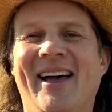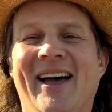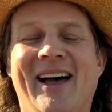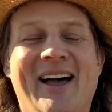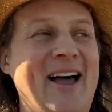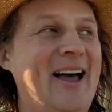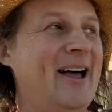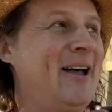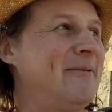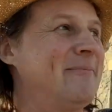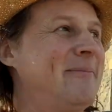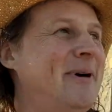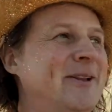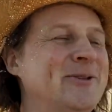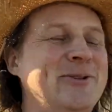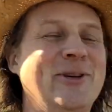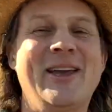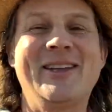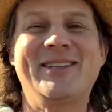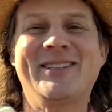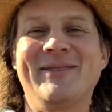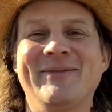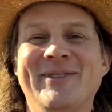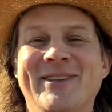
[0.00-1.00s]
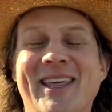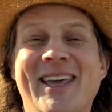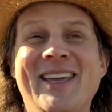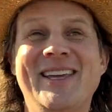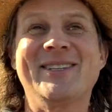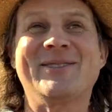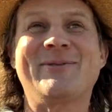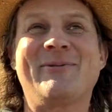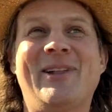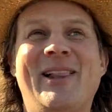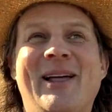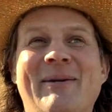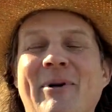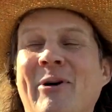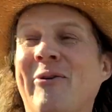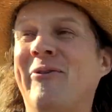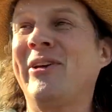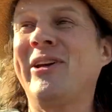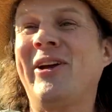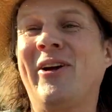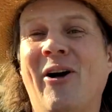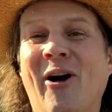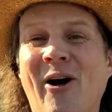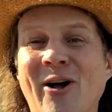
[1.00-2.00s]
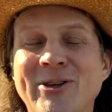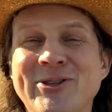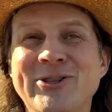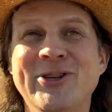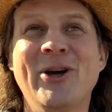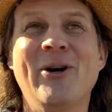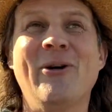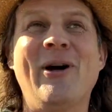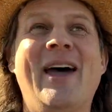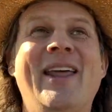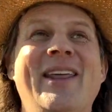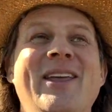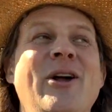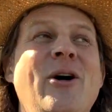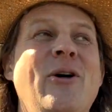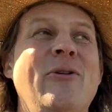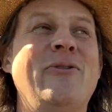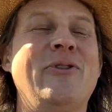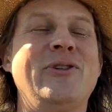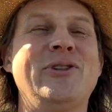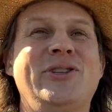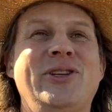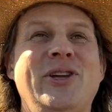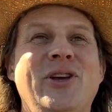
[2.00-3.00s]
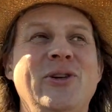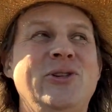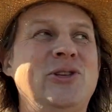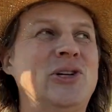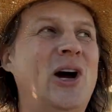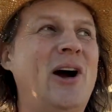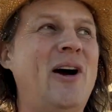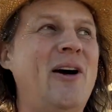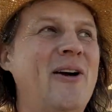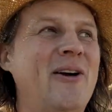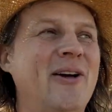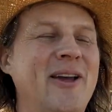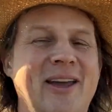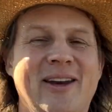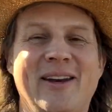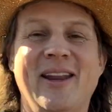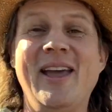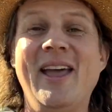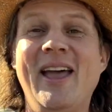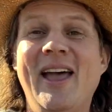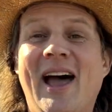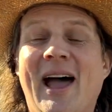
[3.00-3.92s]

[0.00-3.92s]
Might as well get some things while I'm over here. Also heading over to Target.